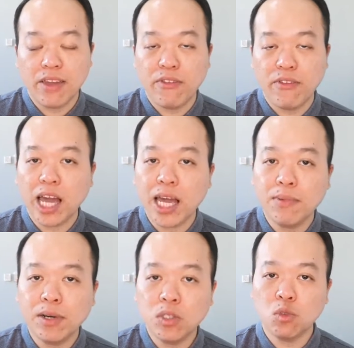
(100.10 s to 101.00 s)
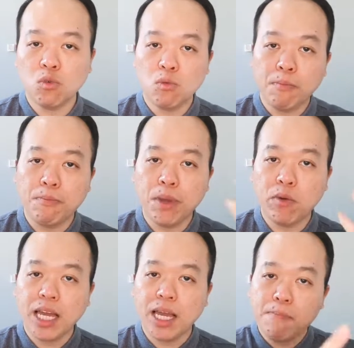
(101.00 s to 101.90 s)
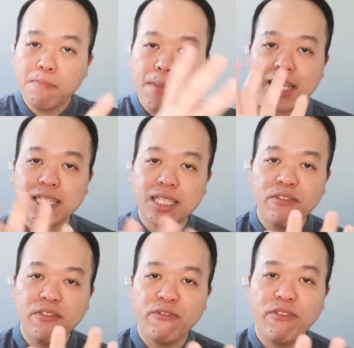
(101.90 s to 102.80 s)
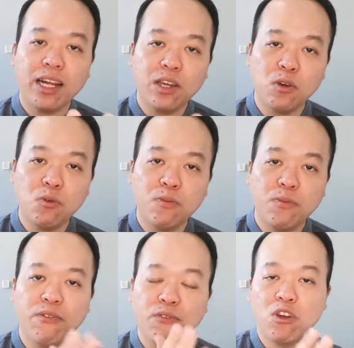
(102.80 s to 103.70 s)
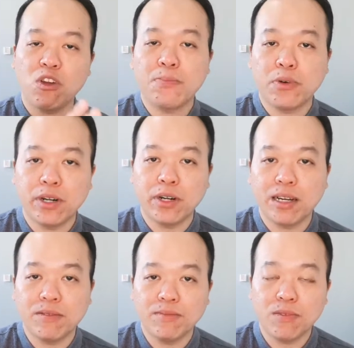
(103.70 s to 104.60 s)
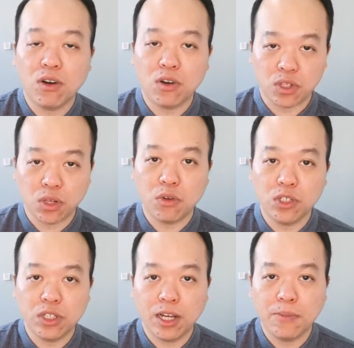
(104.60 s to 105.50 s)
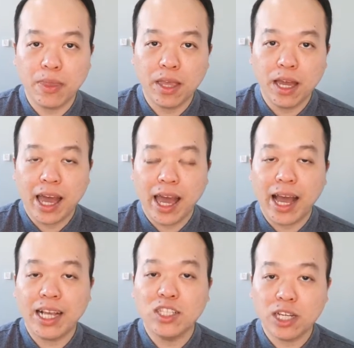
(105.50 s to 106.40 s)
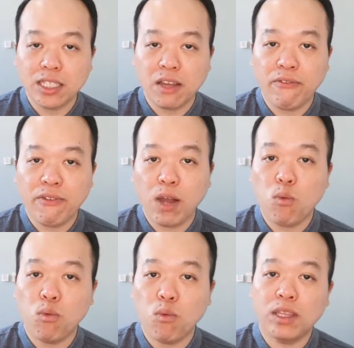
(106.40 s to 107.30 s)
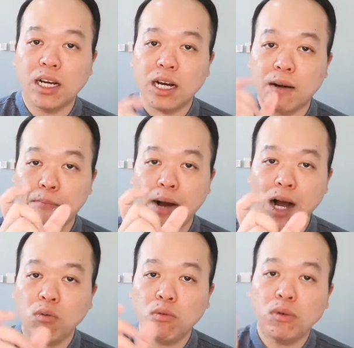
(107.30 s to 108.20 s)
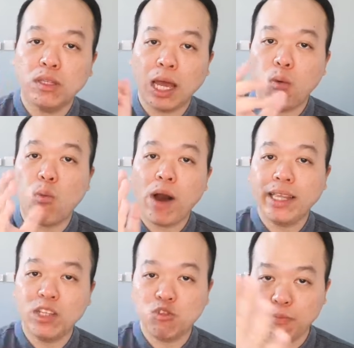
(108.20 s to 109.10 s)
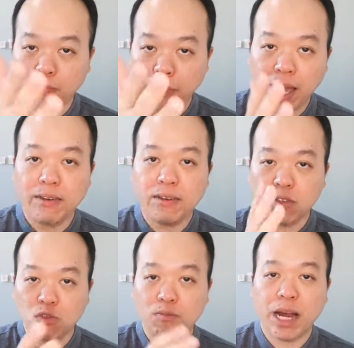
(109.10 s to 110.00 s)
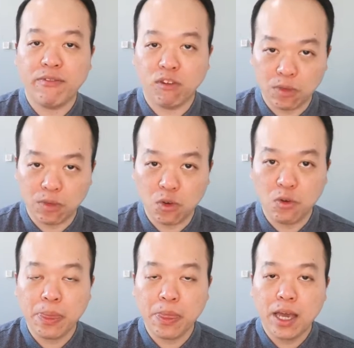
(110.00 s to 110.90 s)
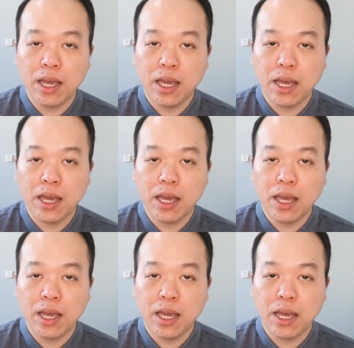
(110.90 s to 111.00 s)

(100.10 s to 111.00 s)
If you are able to build in massive value for your product or solution and justify the amount that why they should pay to buy from you,